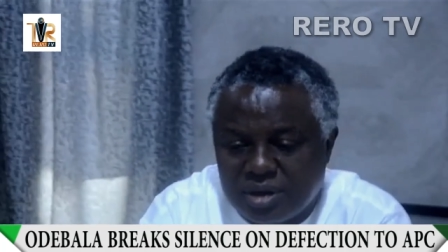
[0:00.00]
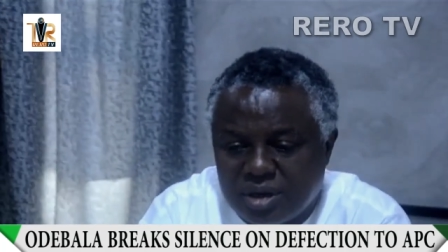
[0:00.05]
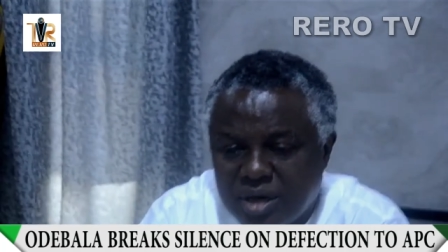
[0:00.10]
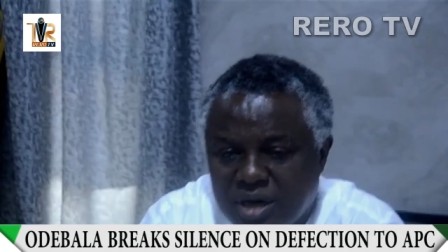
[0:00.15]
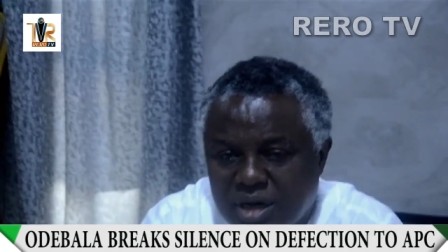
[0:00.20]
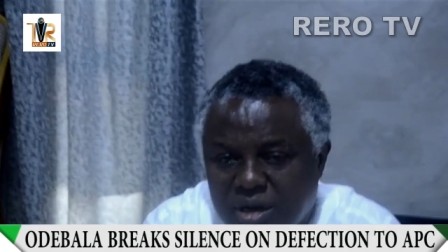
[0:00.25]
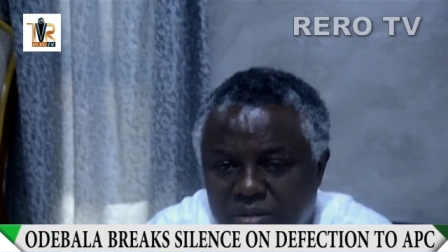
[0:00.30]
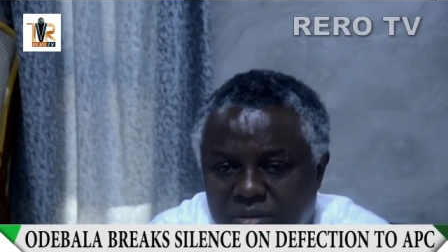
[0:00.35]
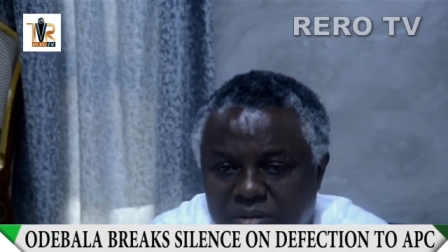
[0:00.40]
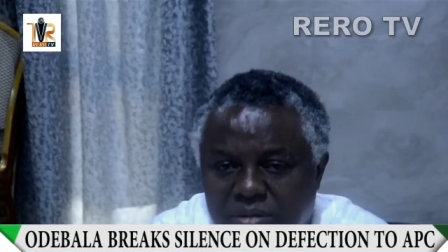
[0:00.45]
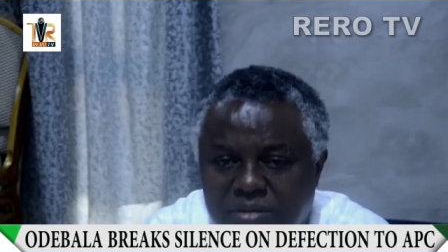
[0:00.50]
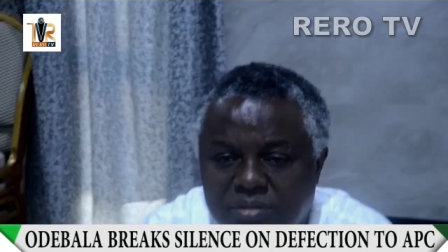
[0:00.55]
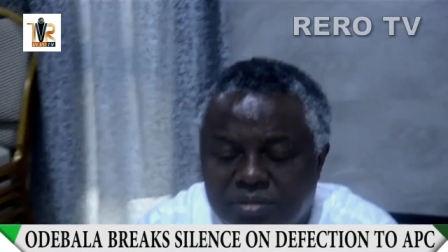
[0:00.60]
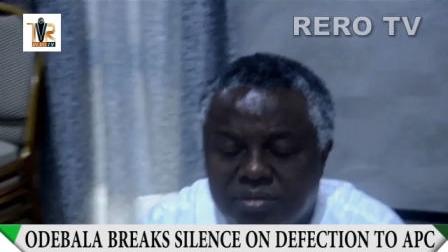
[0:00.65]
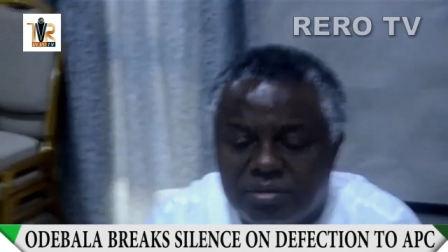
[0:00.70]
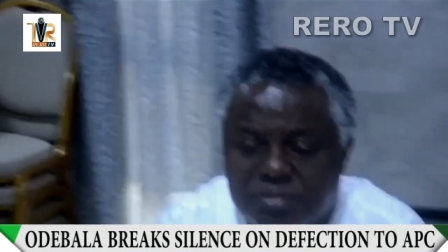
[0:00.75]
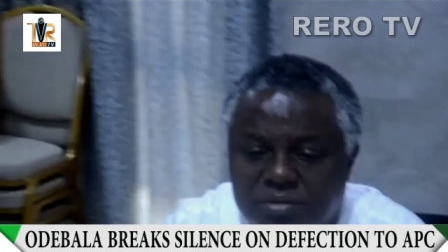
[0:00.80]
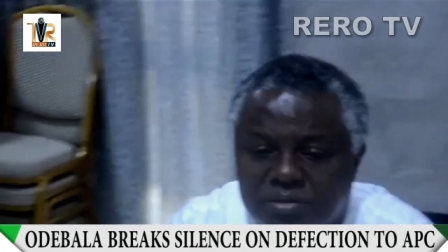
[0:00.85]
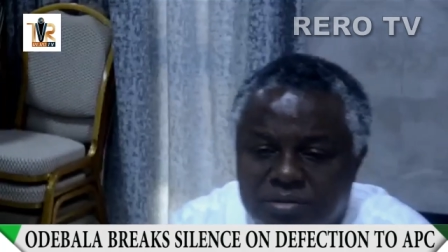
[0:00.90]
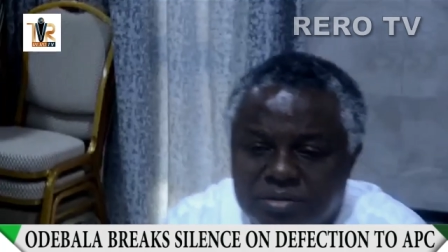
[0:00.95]
I'm
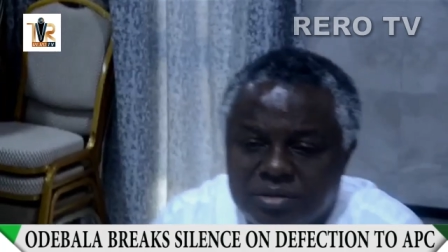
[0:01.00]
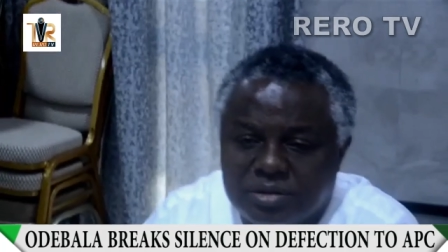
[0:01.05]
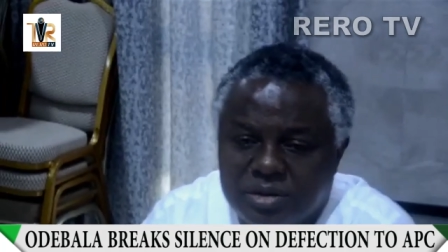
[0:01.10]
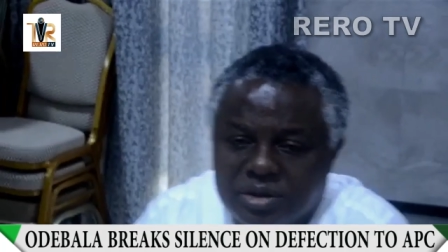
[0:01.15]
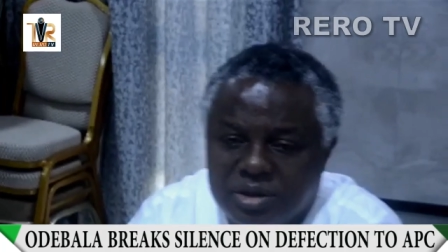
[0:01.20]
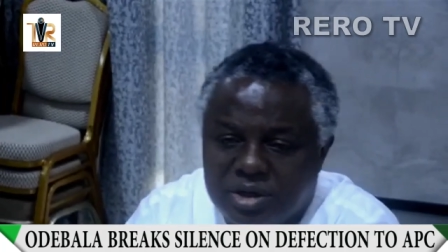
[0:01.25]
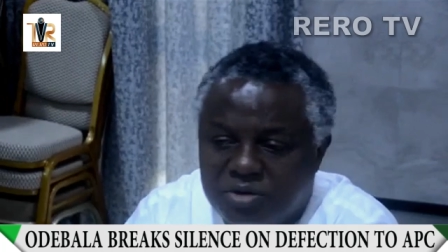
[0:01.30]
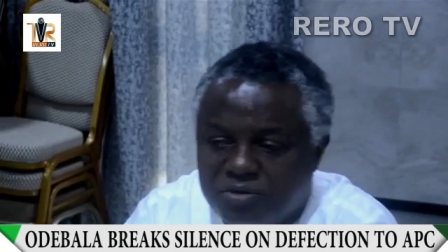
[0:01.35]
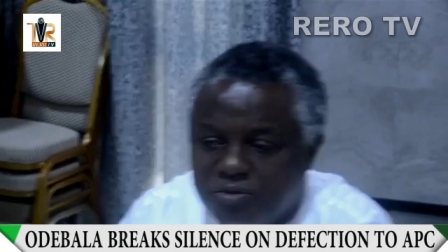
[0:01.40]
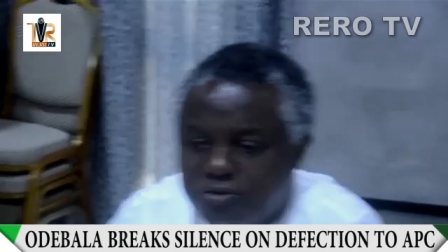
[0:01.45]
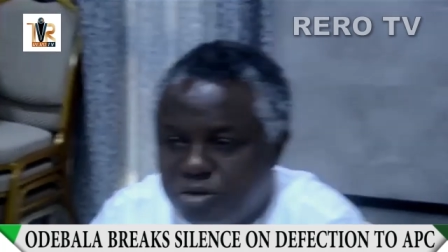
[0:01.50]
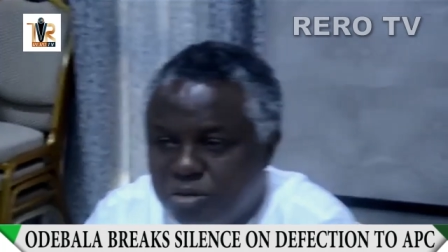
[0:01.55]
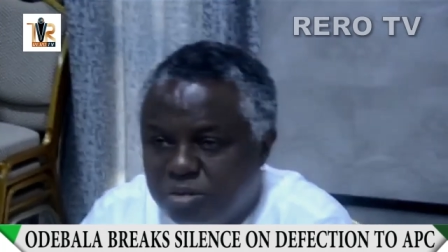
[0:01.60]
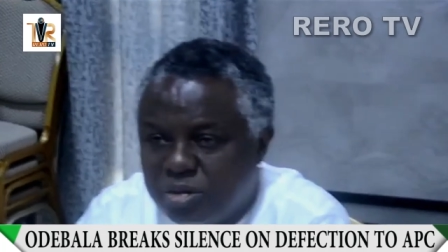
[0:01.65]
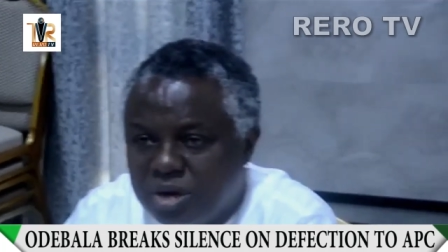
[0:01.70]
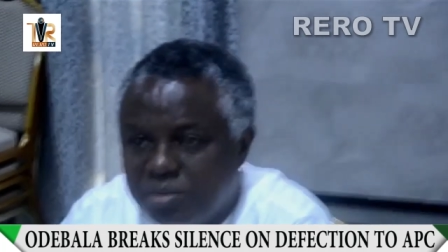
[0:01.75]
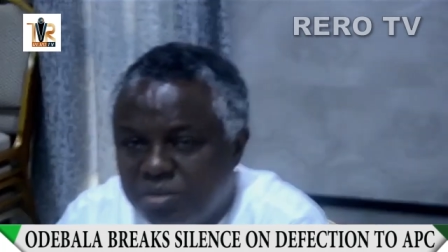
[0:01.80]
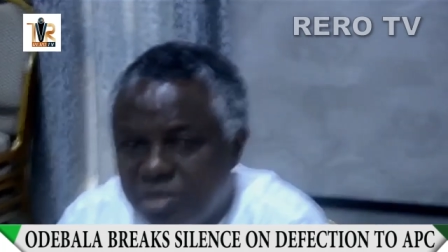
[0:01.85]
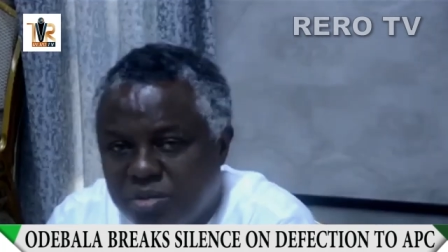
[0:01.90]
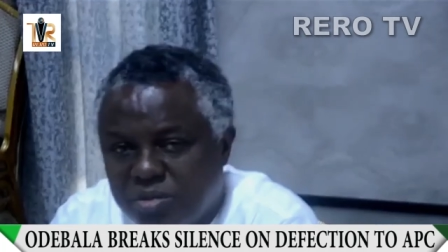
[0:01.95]
a
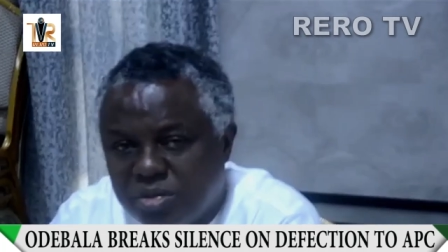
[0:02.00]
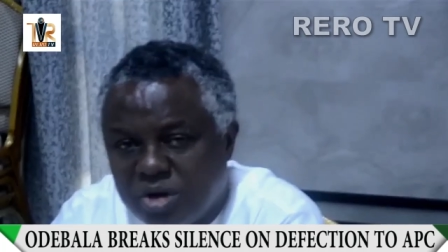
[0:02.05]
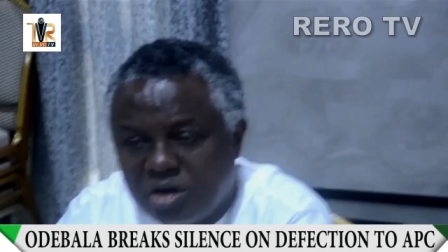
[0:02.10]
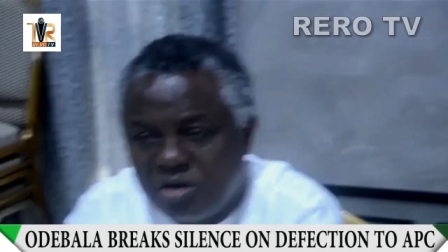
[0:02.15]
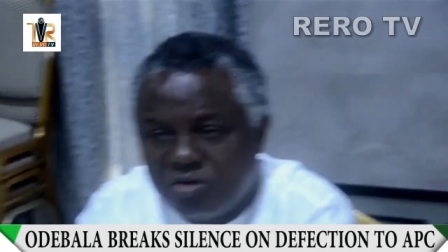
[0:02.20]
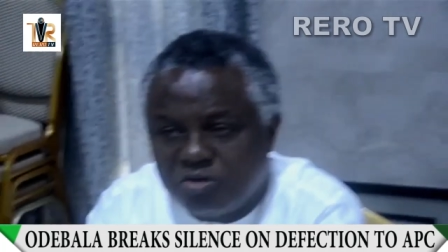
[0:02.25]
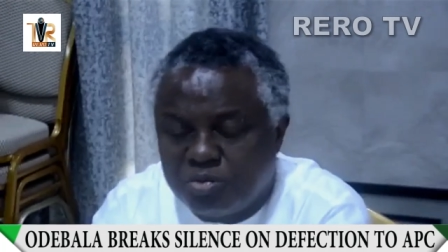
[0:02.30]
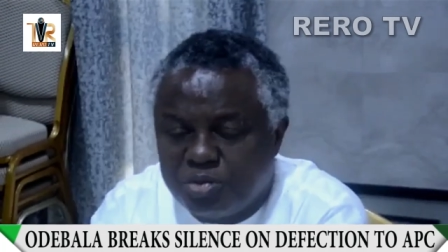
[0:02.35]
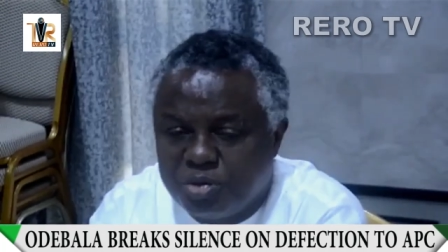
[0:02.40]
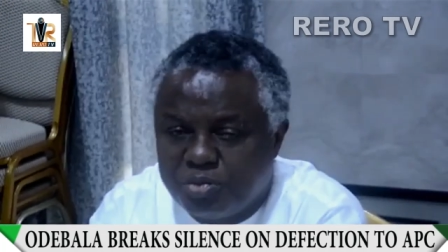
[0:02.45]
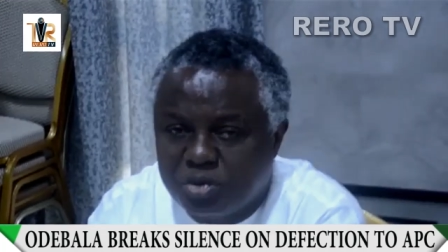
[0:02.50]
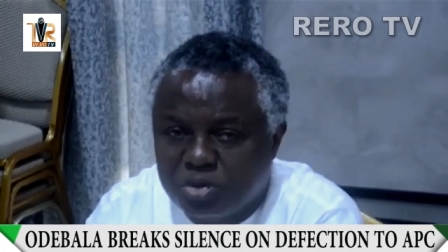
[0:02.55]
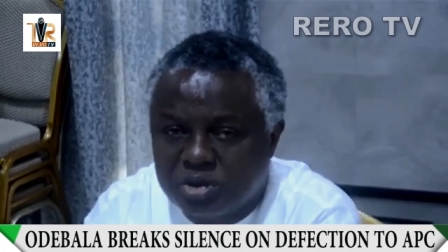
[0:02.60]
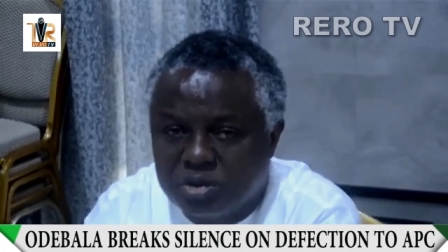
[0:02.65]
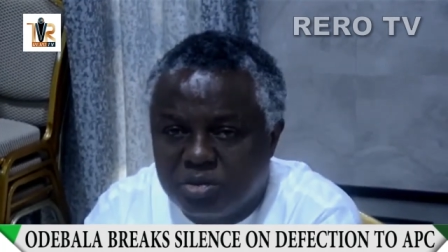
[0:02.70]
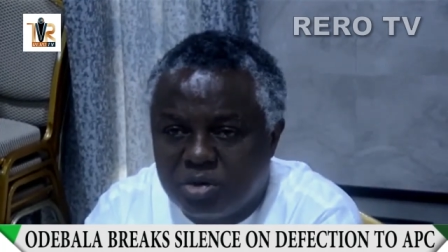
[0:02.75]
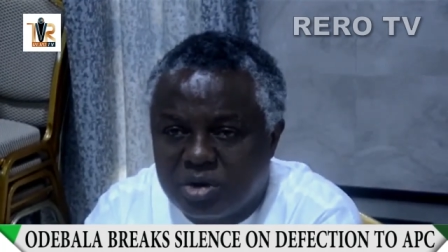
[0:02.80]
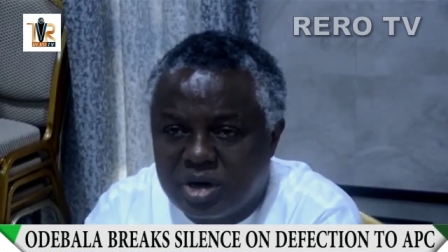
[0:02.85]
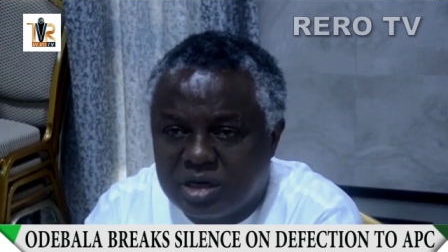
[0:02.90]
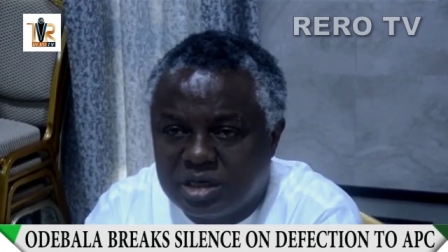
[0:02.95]
former member of the People's
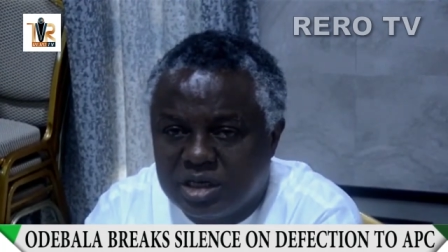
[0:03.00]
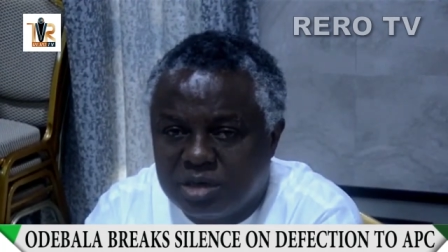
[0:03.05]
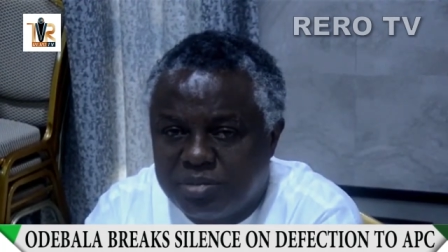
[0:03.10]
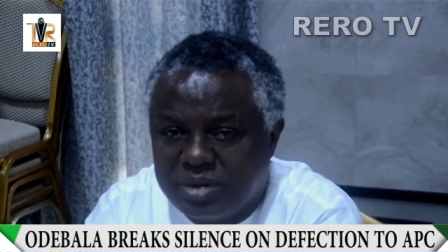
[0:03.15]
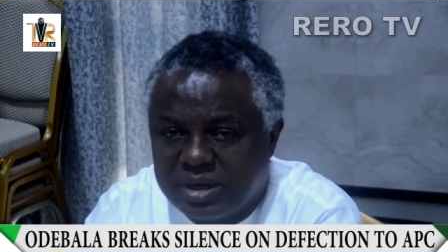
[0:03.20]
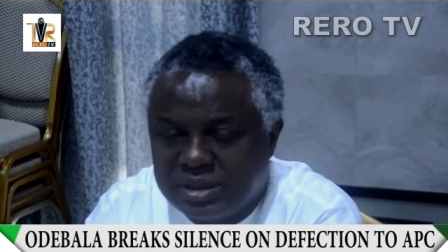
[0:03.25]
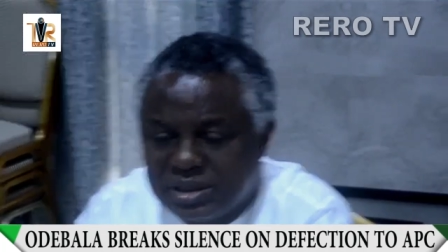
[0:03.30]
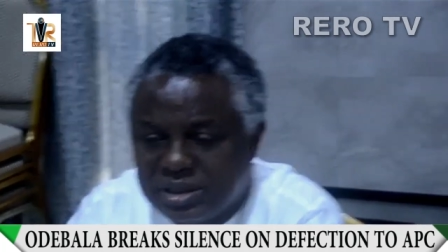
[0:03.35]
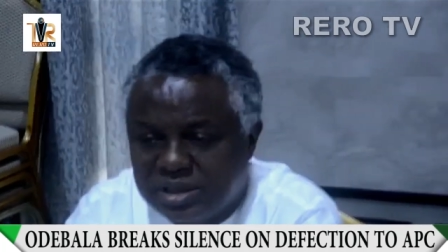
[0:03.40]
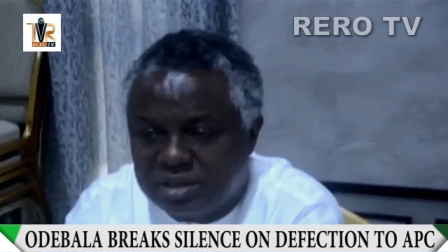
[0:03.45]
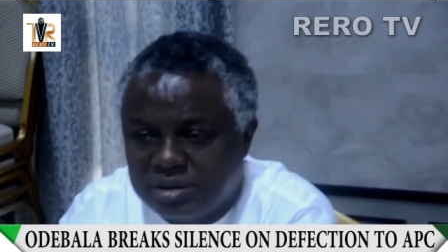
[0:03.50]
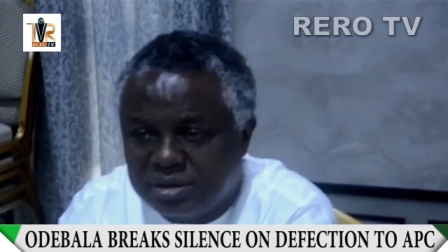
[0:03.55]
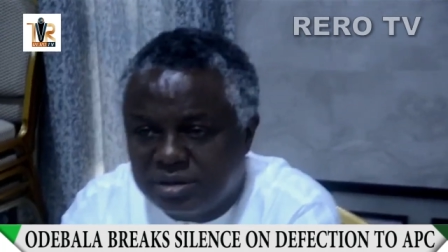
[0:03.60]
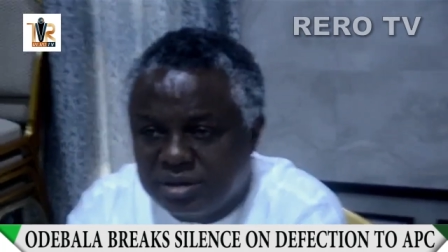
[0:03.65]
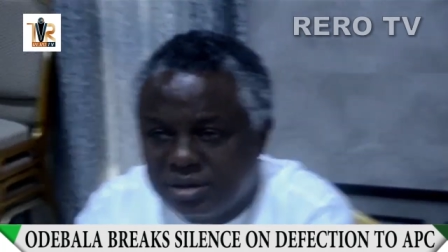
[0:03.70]
Democratic Party.